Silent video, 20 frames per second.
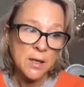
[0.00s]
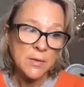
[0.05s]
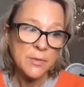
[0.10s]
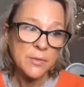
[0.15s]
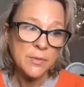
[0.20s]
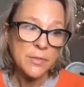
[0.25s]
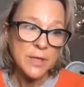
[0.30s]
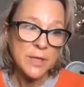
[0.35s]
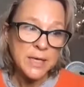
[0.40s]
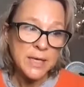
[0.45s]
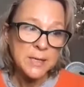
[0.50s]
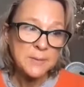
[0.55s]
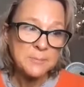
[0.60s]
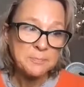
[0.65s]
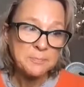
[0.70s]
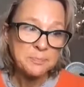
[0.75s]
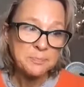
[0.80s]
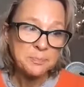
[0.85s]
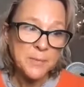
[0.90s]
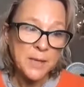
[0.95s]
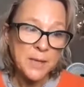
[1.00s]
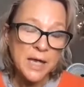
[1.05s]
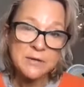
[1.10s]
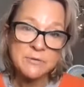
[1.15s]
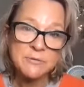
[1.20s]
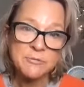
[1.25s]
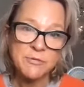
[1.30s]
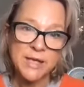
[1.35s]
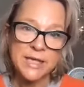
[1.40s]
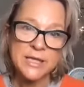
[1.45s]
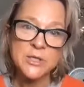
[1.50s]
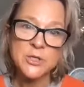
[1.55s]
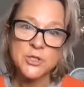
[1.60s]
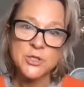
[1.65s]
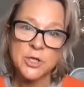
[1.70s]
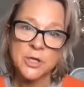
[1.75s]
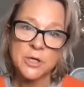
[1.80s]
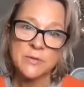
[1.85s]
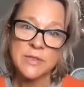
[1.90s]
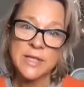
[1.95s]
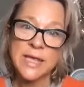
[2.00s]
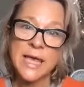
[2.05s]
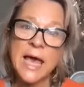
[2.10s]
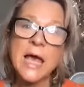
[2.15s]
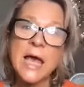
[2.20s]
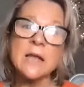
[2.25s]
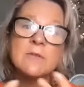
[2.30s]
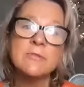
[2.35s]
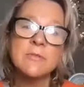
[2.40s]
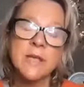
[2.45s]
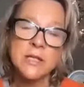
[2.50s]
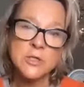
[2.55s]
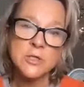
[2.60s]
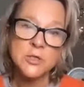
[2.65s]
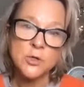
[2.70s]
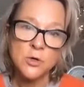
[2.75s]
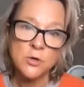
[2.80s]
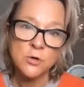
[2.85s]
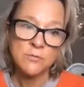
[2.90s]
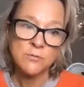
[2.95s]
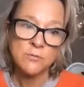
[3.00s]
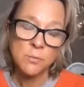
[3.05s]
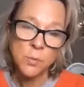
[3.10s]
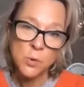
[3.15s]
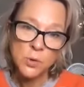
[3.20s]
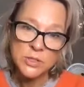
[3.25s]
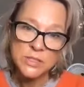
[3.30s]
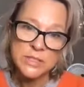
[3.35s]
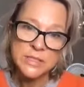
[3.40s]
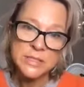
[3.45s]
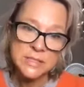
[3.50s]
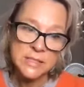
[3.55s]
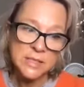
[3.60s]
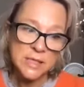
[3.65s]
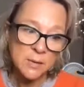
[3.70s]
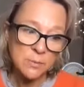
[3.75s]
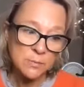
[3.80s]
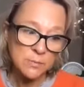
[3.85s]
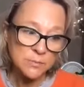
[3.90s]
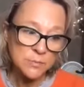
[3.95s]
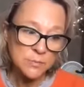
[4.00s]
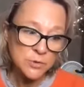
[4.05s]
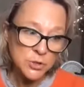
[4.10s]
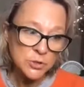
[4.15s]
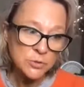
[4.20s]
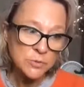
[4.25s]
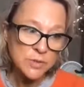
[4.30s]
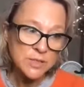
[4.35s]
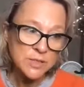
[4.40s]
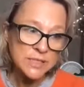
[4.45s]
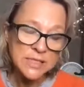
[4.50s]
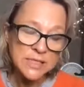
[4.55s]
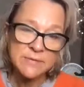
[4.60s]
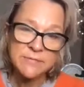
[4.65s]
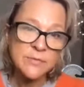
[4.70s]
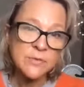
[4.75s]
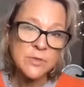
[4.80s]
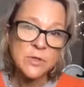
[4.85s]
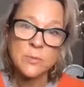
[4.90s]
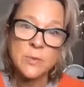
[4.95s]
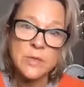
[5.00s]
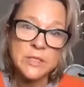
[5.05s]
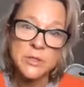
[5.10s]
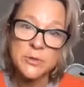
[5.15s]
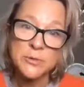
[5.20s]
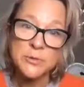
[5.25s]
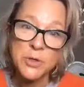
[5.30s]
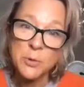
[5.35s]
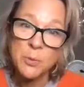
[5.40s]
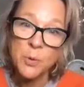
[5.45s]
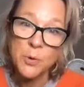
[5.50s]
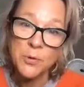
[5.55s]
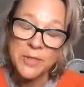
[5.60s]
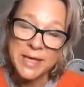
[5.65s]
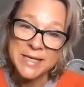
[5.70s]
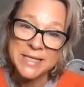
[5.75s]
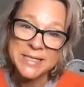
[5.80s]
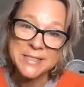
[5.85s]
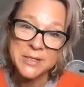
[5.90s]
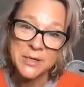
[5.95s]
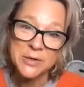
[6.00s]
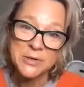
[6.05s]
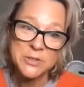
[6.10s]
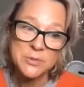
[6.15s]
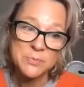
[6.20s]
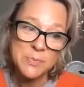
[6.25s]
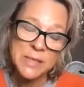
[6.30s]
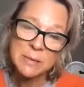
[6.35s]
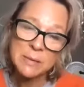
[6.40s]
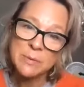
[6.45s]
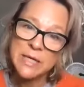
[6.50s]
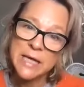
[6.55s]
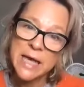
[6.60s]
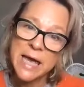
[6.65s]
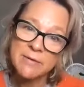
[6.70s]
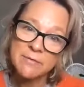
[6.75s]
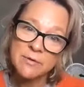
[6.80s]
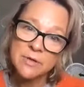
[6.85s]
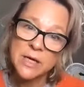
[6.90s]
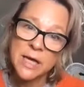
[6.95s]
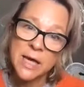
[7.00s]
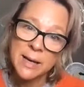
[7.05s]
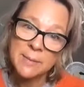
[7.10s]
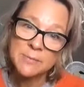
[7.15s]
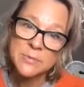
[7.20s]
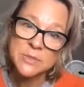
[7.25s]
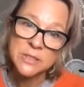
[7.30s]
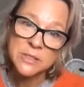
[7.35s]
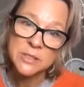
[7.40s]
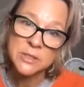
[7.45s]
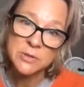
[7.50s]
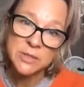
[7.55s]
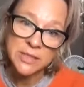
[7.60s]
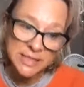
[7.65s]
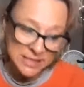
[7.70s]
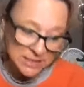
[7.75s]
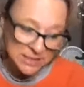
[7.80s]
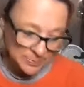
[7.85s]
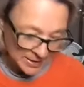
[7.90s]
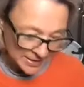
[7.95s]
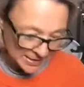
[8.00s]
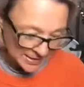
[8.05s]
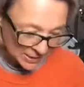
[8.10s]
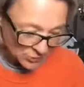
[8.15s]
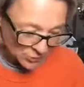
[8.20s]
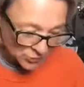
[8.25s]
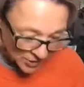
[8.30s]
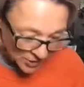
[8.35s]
the adventure, the advent of what is to come to us, even though we don't know what that is going to be. We have an absolute explicit